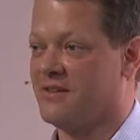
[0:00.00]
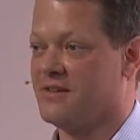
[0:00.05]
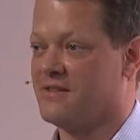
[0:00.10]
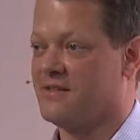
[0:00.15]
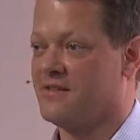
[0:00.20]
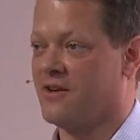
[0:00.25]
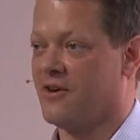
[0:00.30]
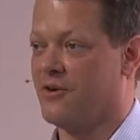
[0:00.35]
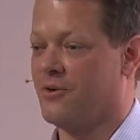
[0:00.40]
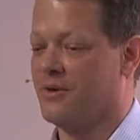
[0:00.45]

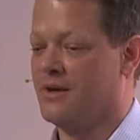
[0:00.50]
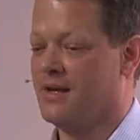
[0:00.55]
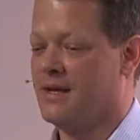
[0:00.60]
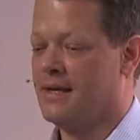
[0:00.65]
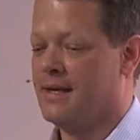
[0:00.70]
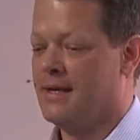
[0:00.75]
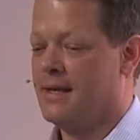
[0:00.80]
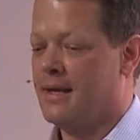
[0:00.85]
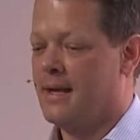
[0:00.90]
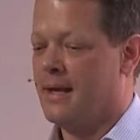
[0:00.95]
So
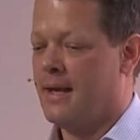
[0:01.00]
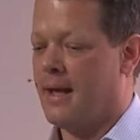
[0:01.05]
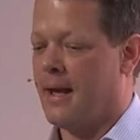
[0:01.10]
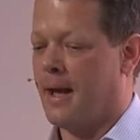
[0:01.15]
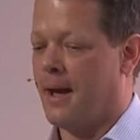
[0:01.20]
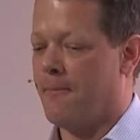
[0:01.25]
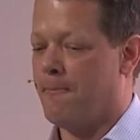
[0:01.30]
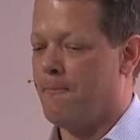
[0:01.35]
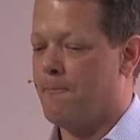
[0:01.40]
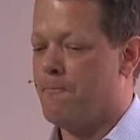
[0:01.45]

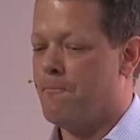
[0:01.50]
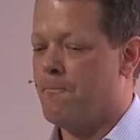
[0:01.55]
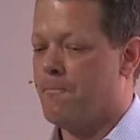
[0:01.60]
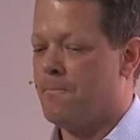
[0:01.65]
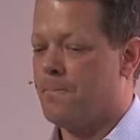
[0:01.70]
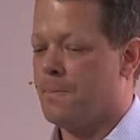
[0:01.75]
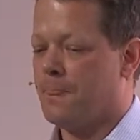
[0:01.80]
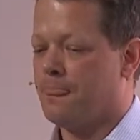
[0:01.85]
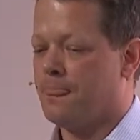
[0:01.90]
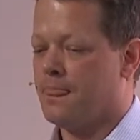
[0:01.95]
um,
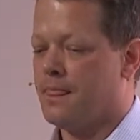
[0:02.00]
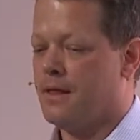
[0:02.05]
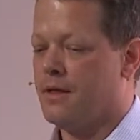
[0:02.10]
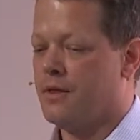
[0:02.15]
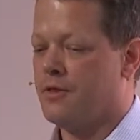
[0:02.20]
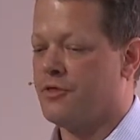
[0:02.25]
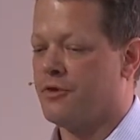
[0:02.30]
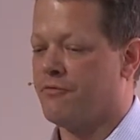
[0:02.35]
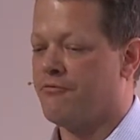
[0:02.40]
the